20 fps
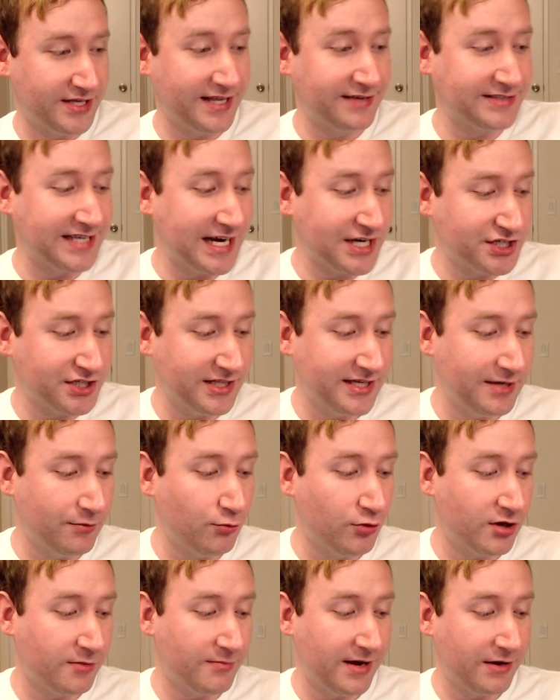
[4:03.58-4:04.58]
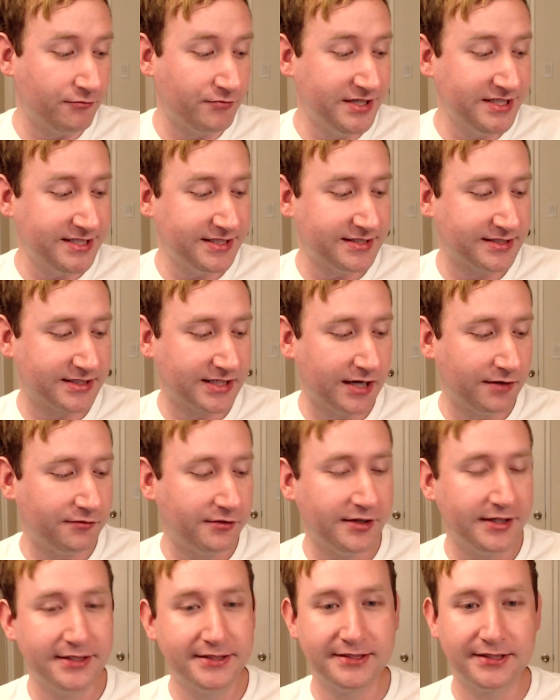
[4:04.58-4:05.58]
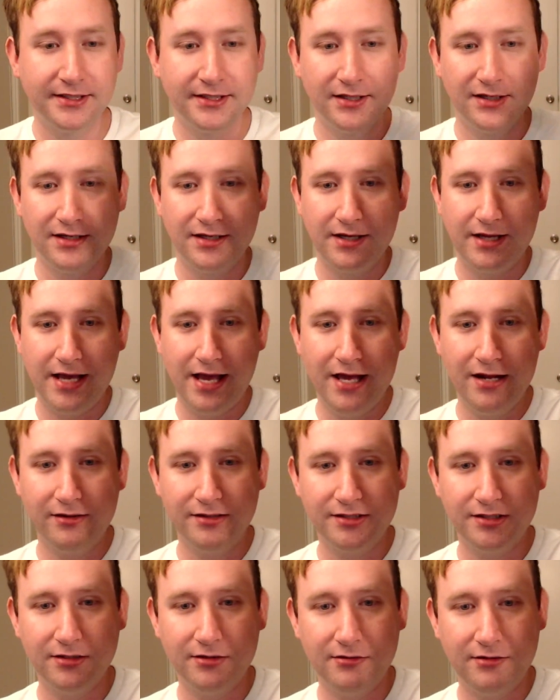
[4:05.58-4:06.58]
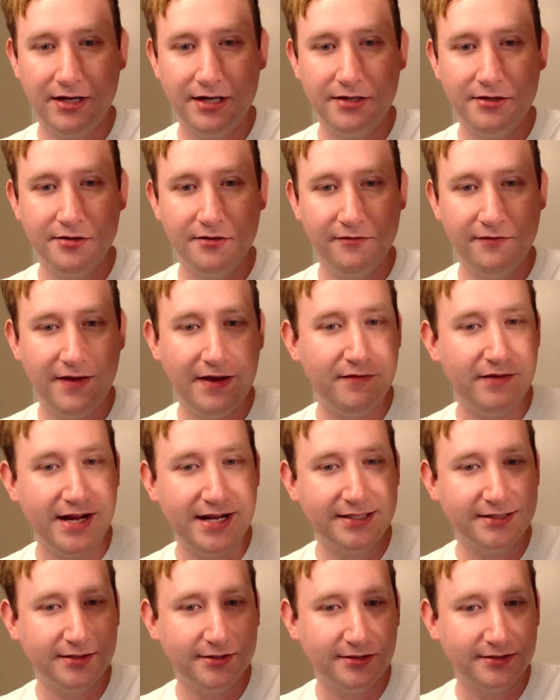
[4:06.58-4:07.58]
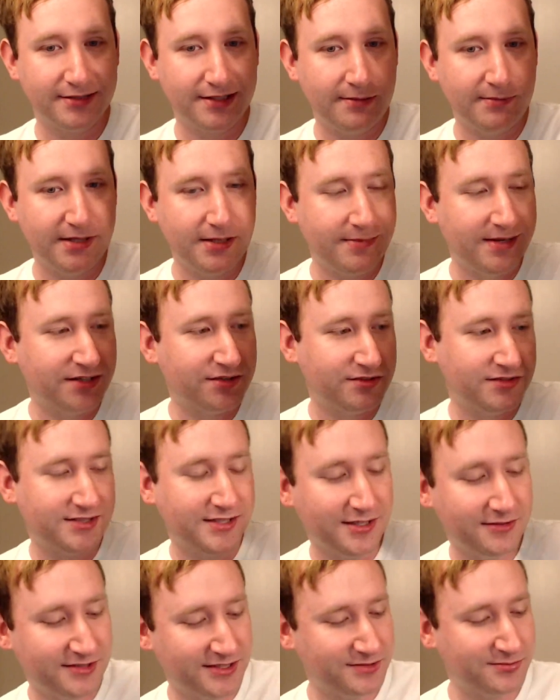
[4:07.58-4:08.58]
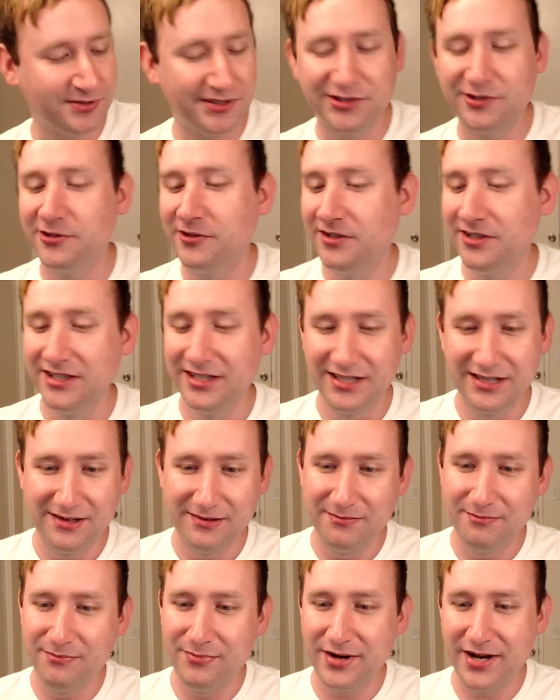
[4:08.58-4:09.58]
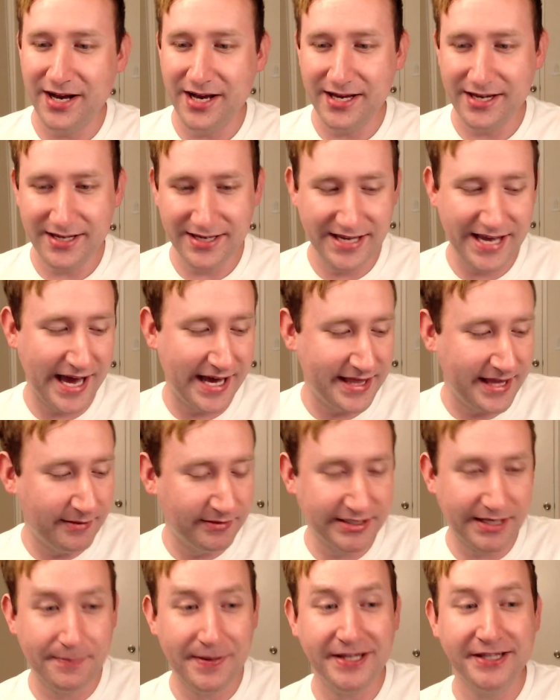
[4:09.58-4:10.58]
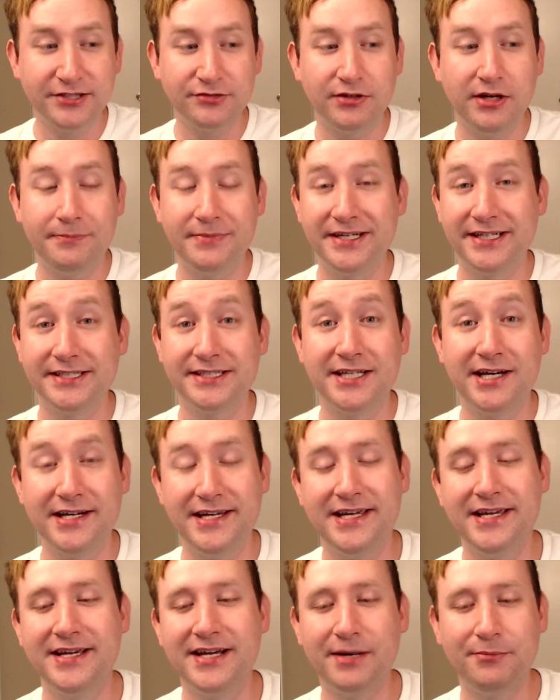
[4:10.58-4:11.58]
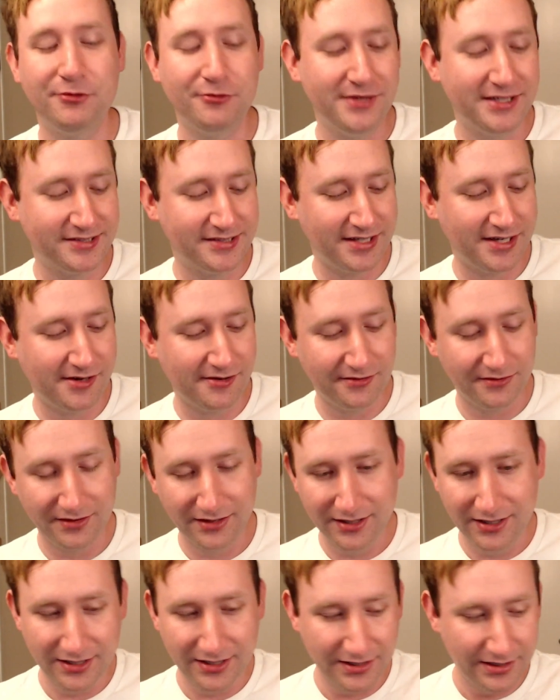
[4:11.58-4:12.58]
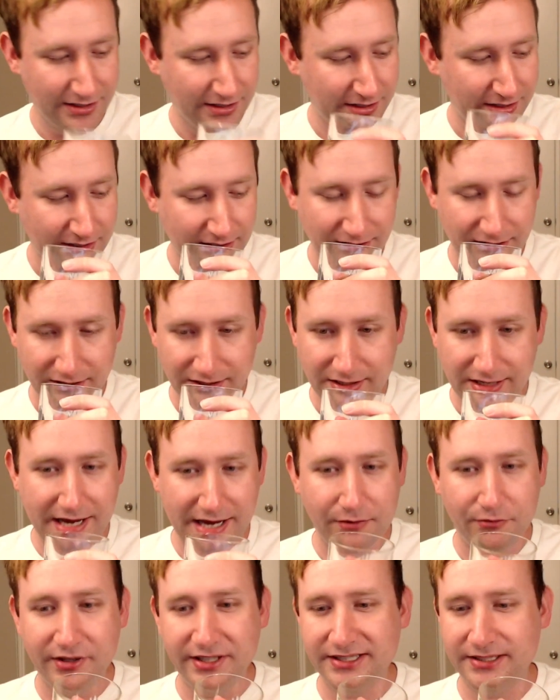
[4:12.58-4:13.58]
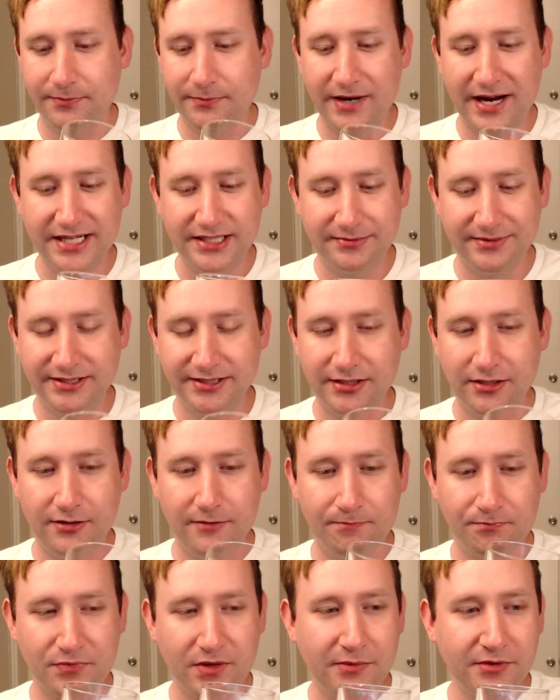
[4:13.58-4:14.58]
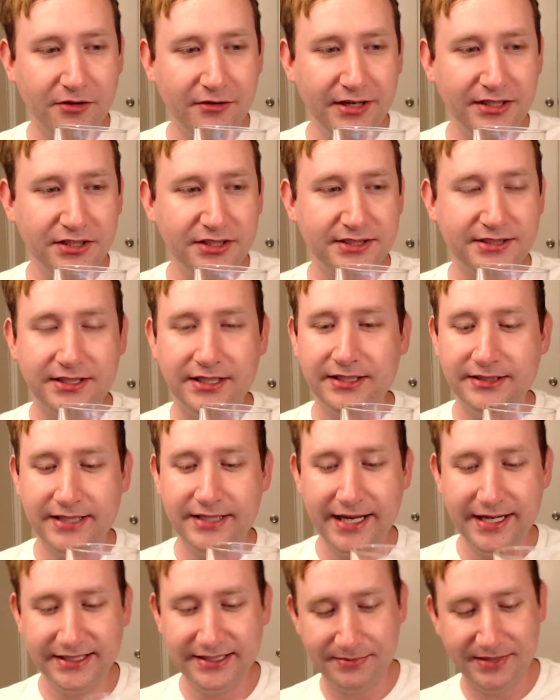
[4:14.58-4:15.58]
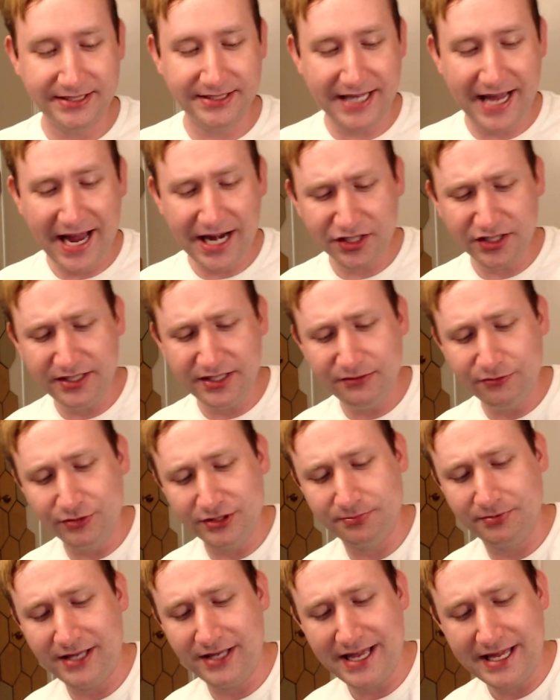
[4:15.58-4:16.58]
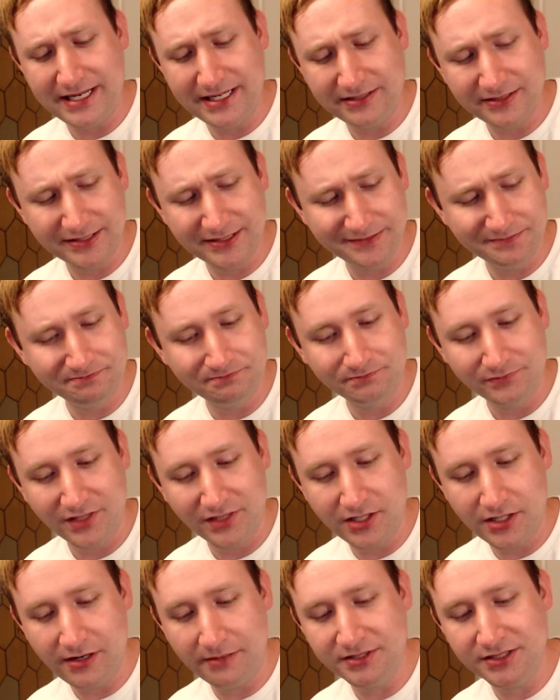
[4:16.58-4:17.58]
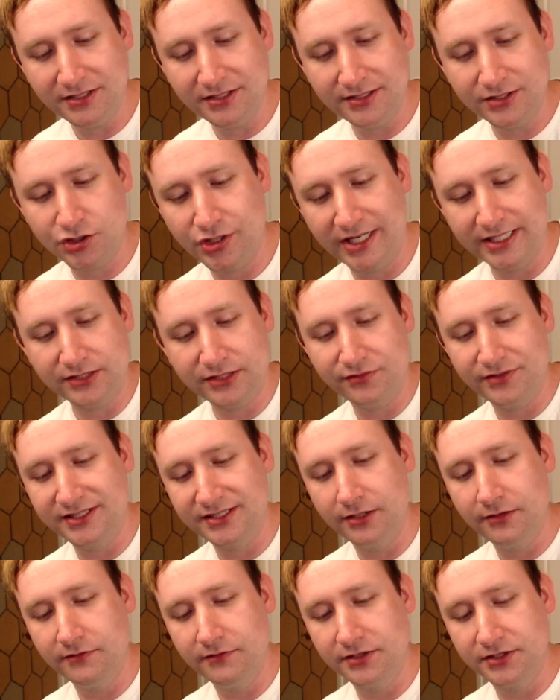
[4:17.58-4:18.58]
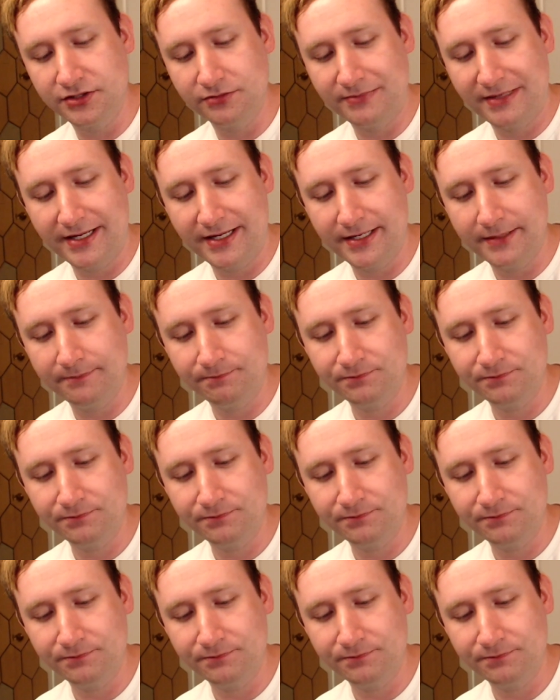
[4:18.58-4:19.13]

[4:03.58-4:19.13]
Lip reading: was actually one of my recent discoveries, and also a new favorite, and it's also signed by the Master Distiller, which is pretty cool. But yeah, I picked this one up in Kentucky a couple weeks ago, and it really surprised me. So I'm going to go ahead and just take a sip of this. I actually was planning on, I'm just going to transfer this over to my